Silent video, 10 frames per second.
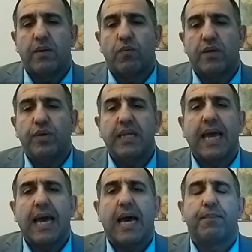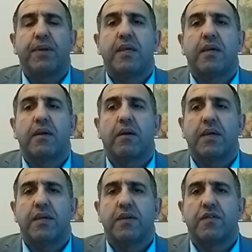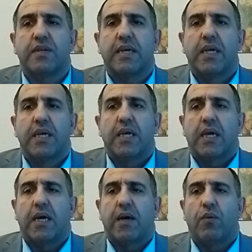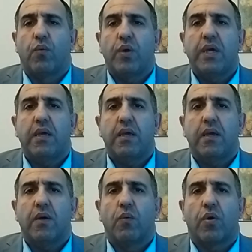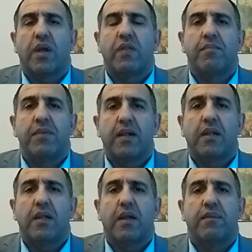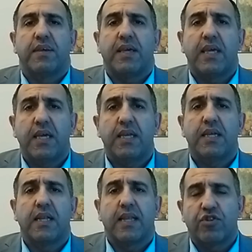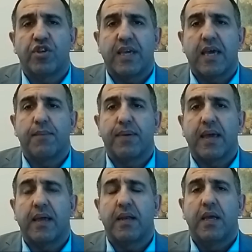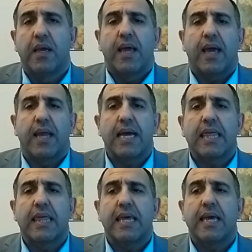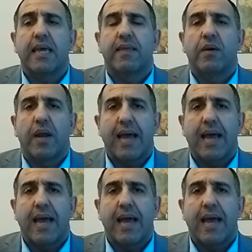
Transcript: What, what really happened here is that uh, we were in the middle of a heated election campaign, and I think that what